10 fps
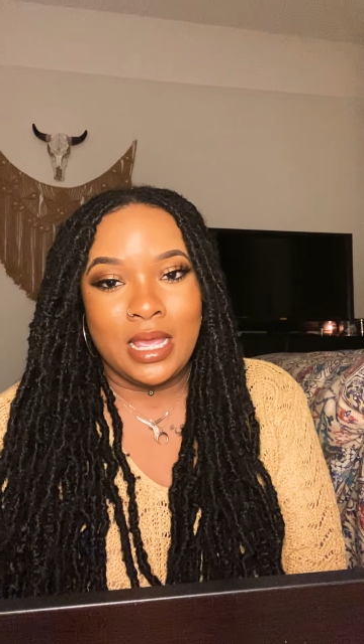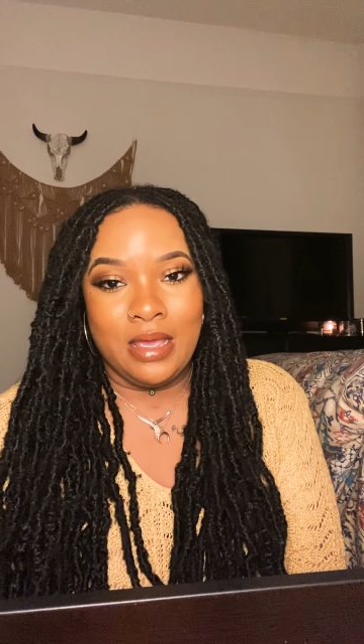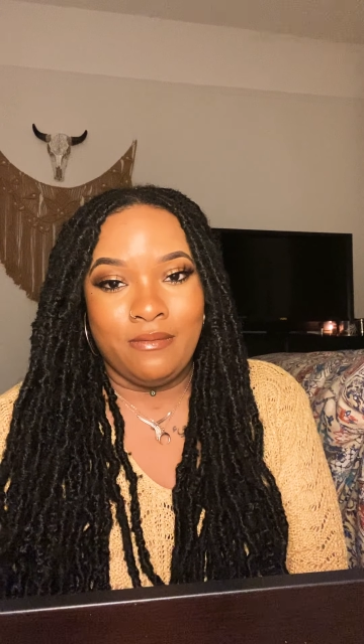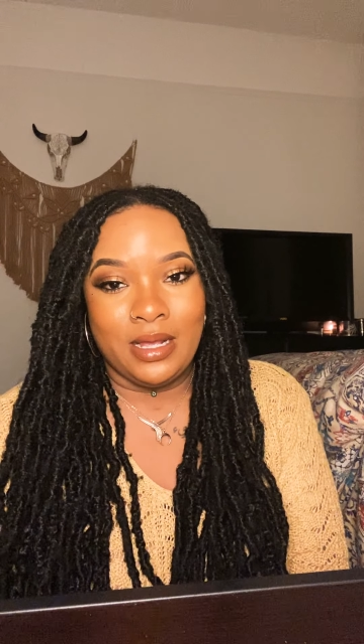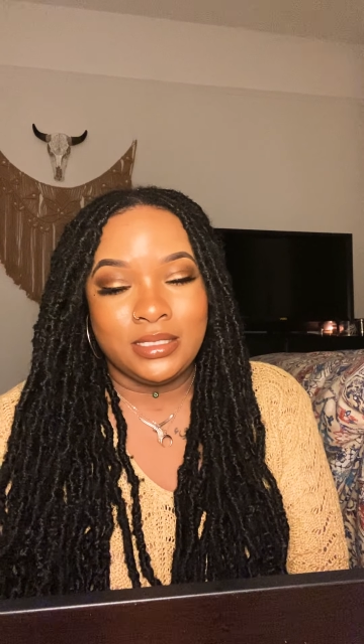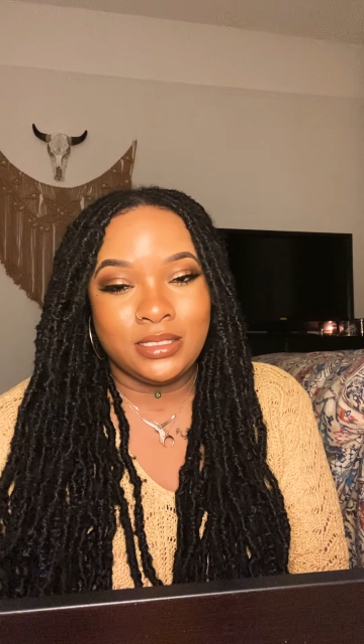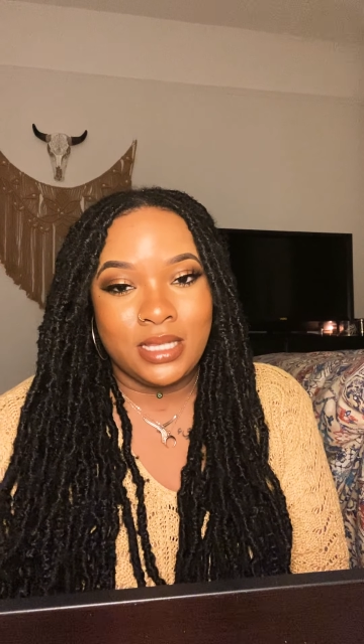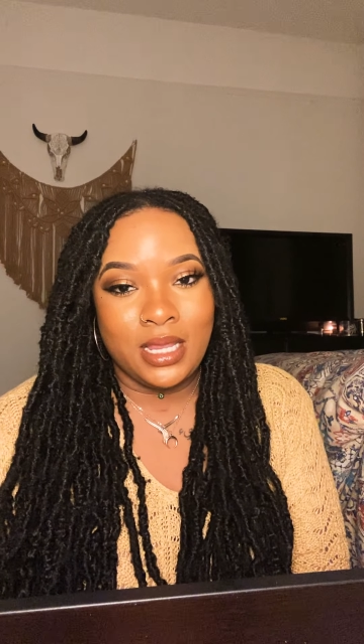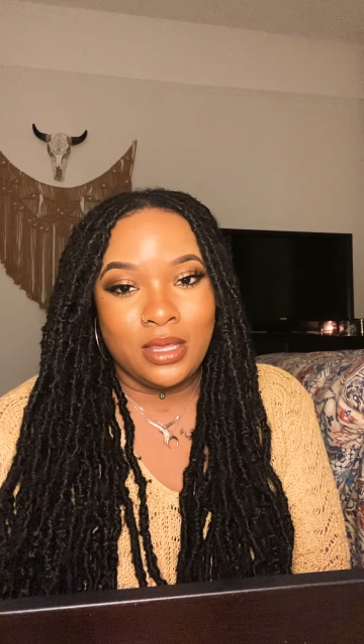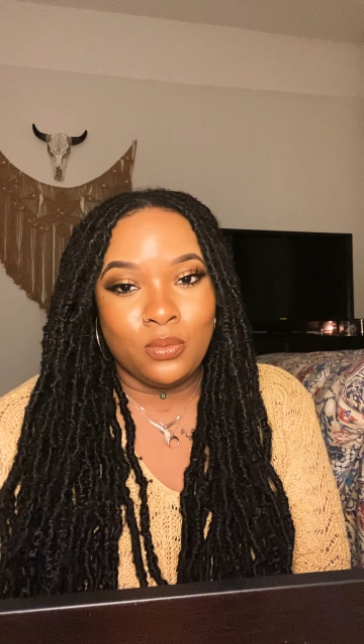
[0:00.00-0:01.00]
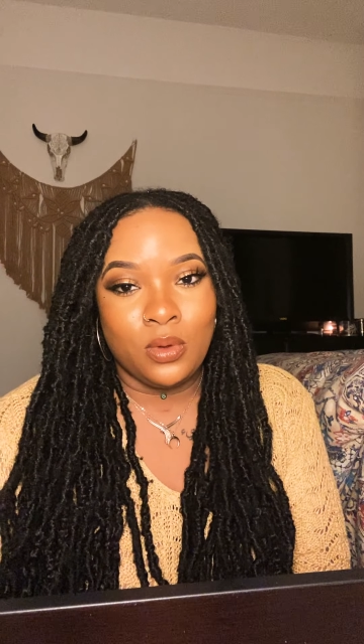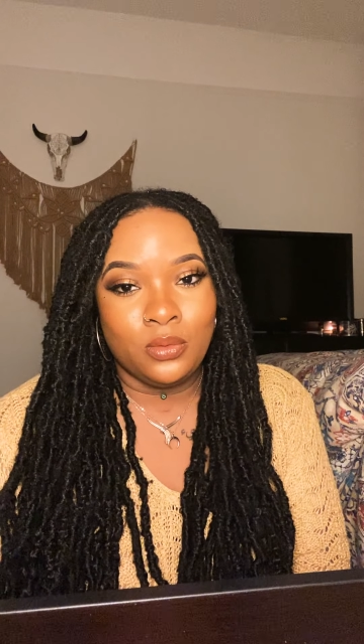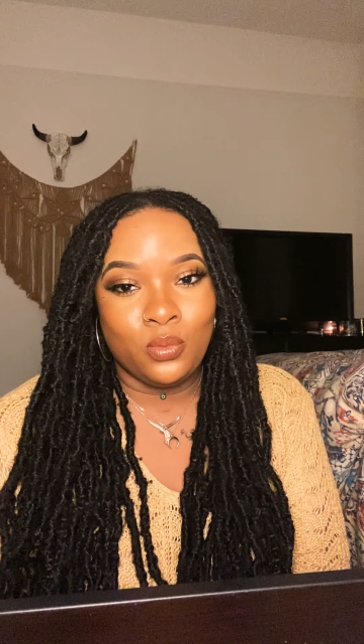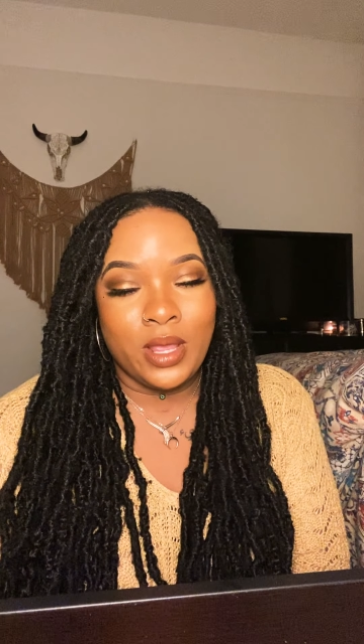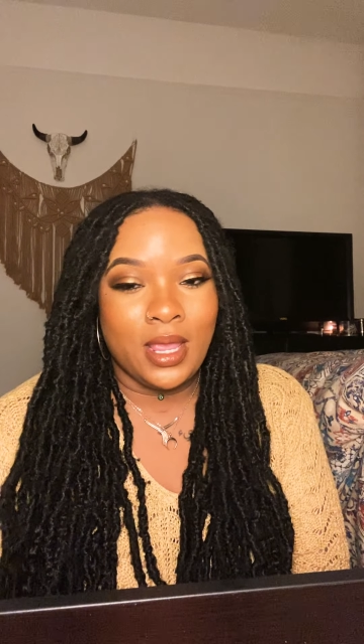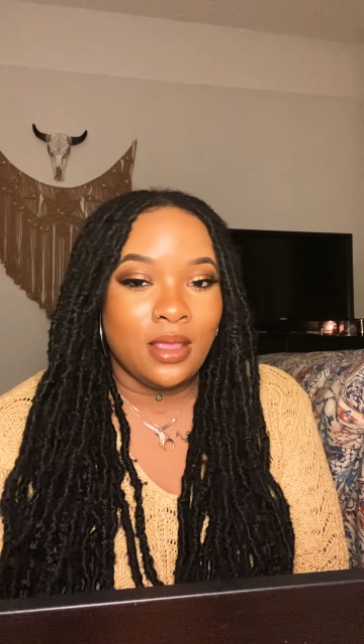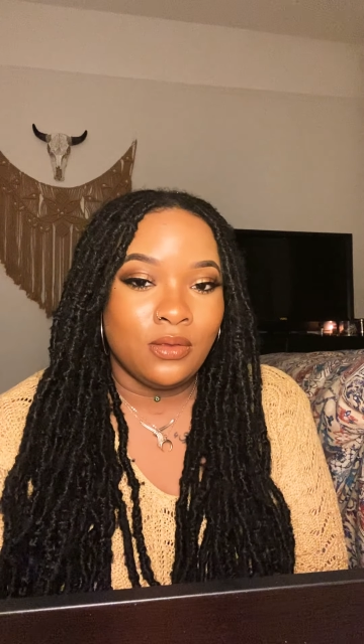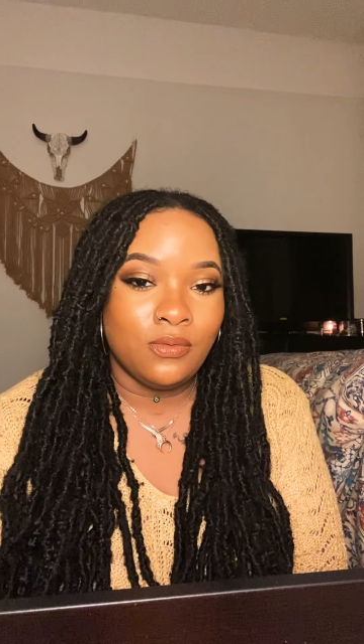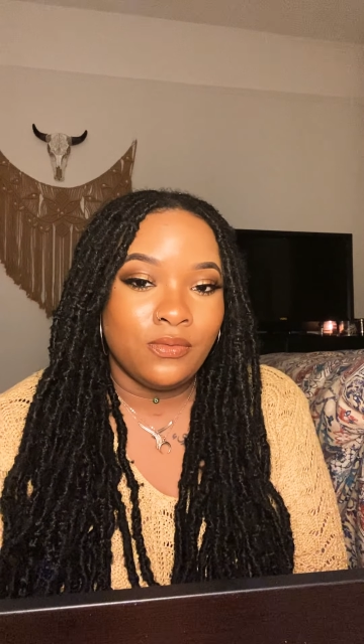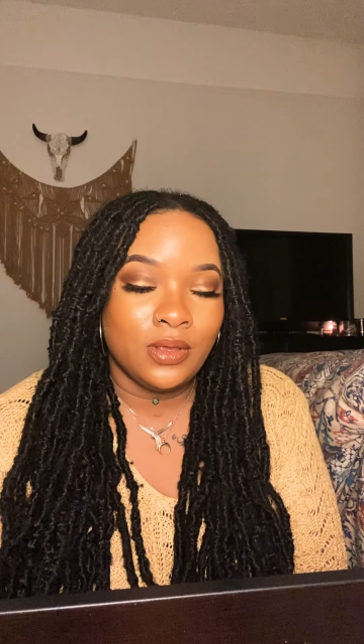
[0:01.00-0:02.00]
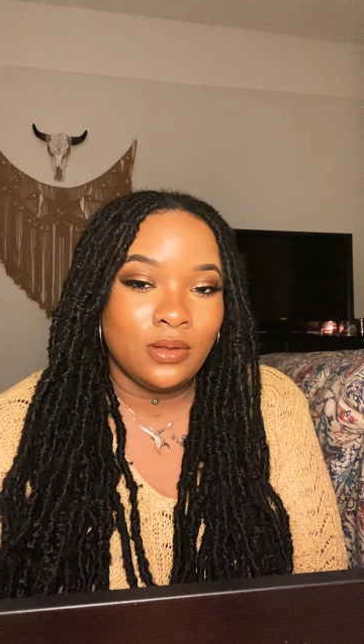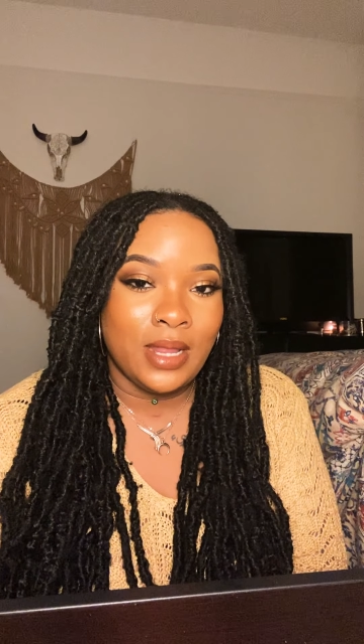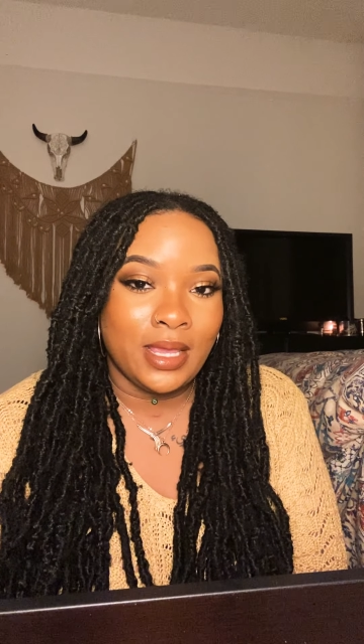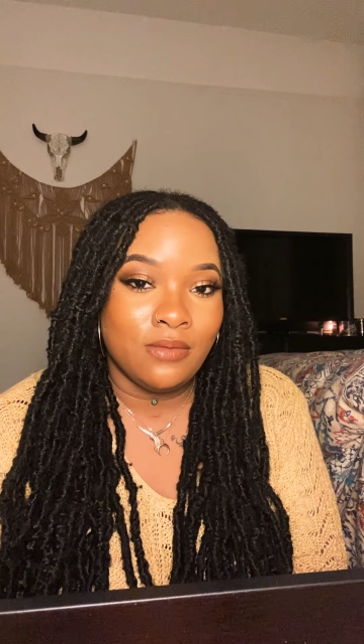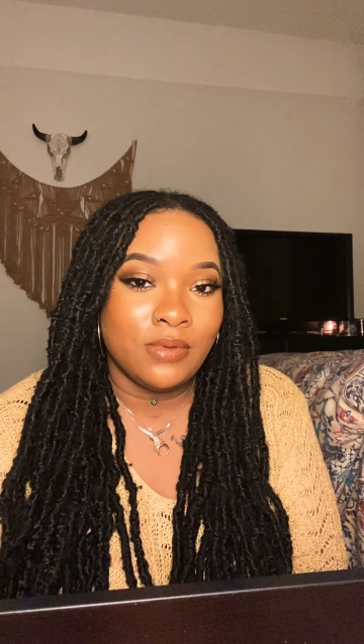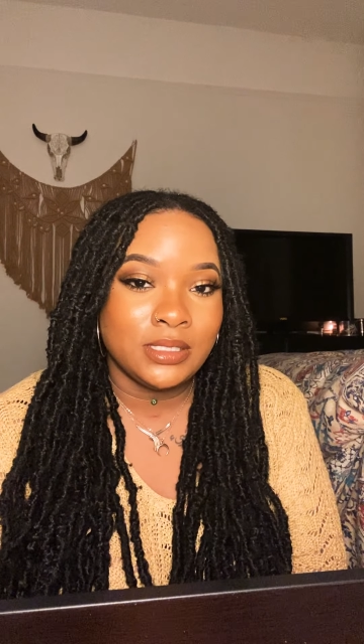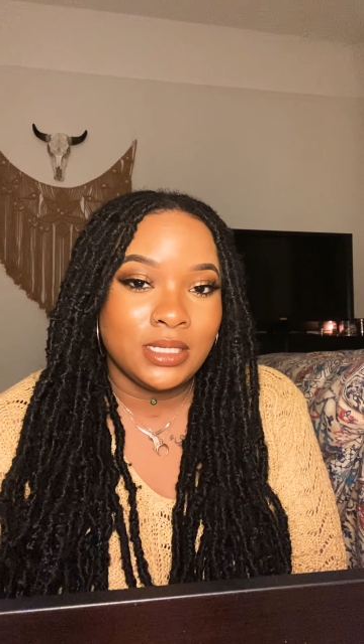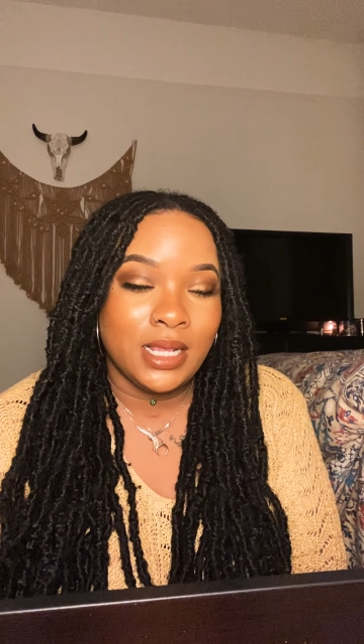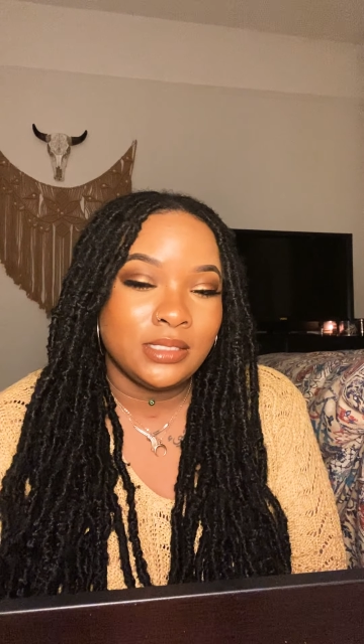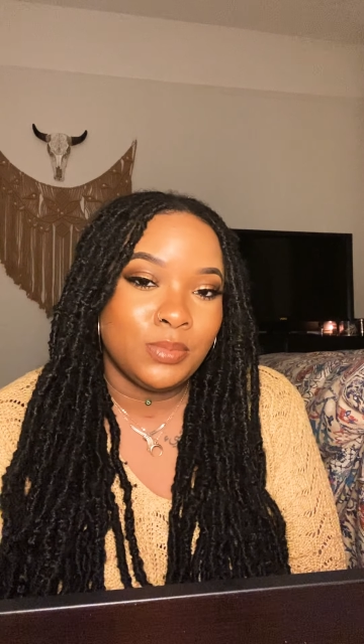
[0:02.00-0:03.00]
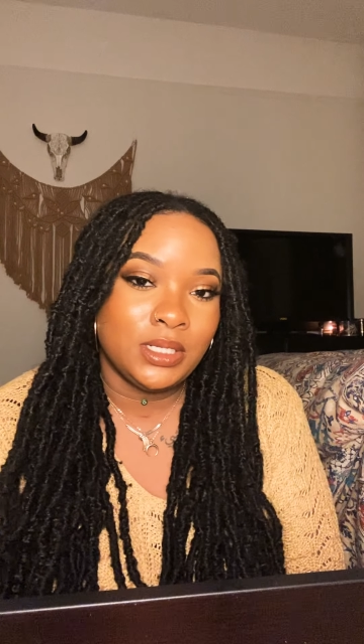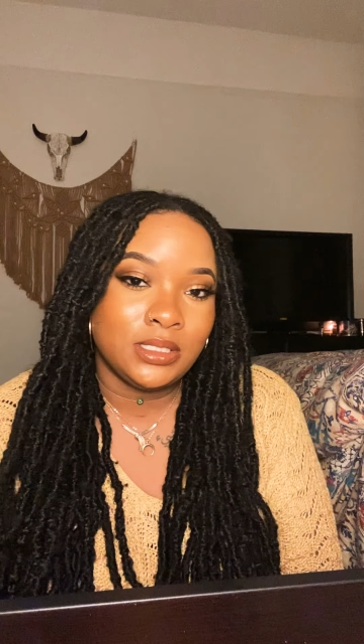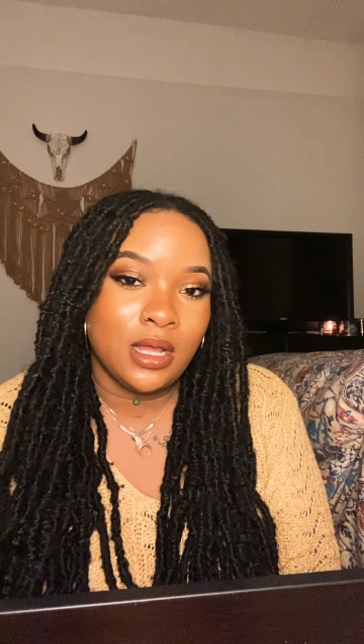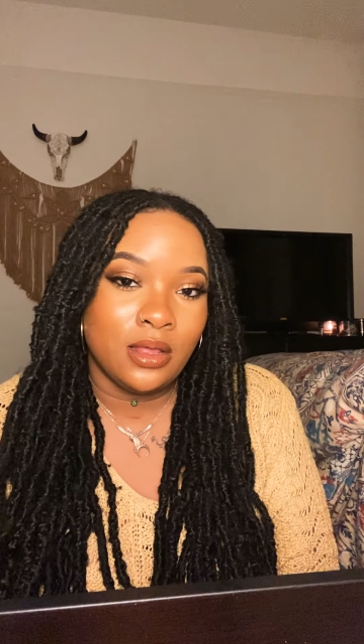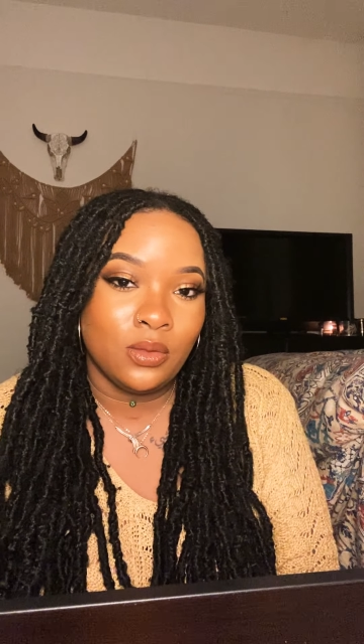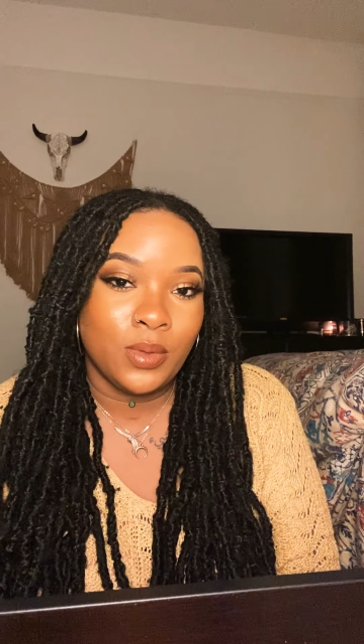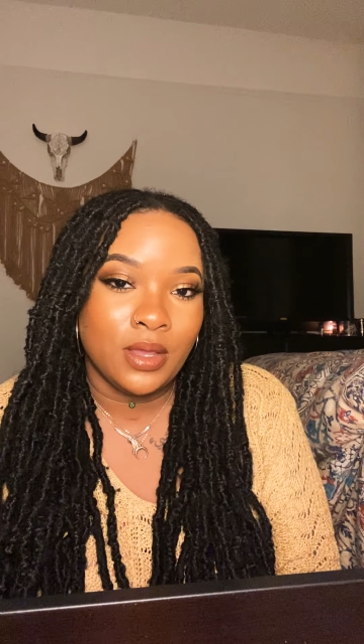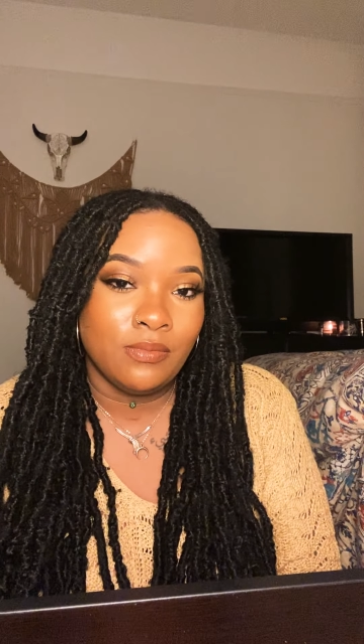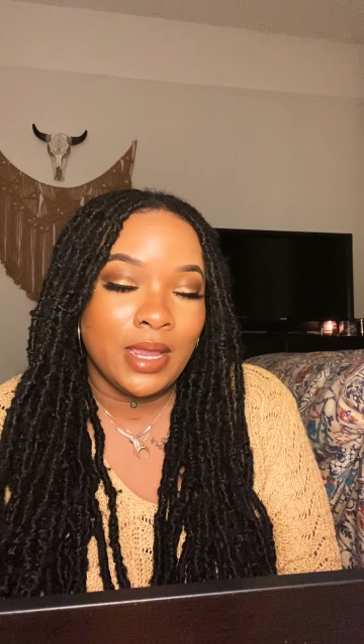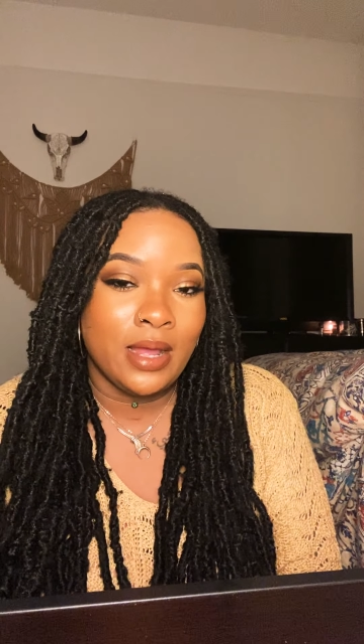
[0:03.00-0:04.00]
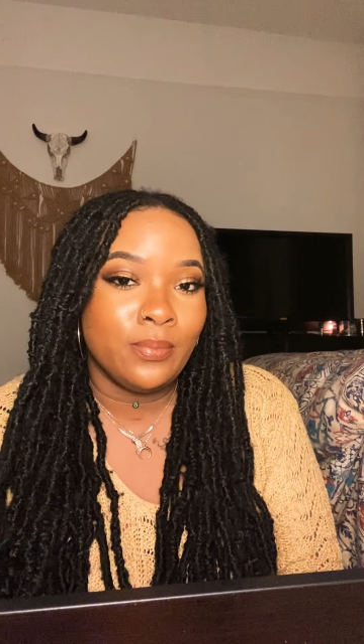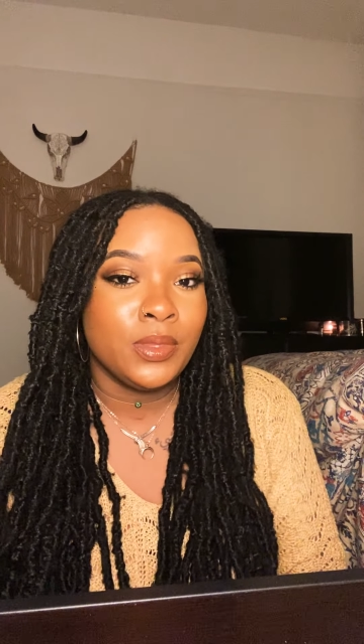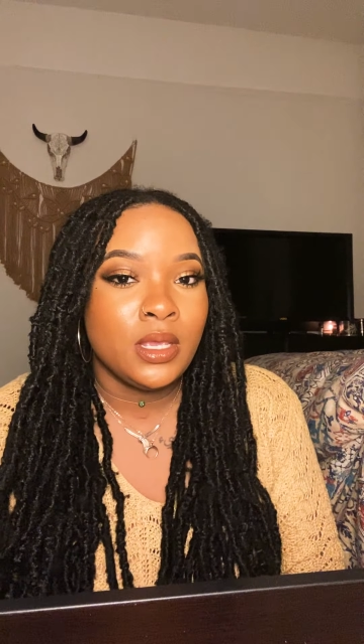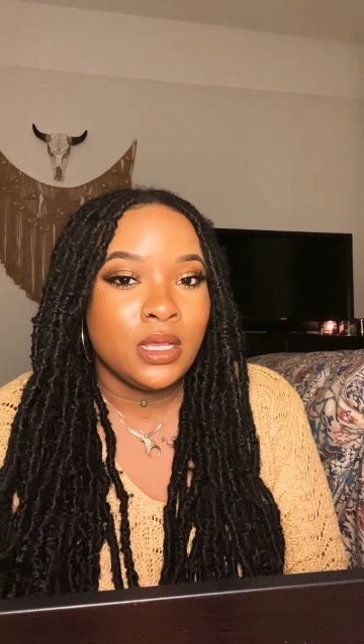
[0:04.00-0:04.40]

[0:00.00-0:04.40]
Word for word: If I say it one way and you feel like it resonates, but it's the other way around,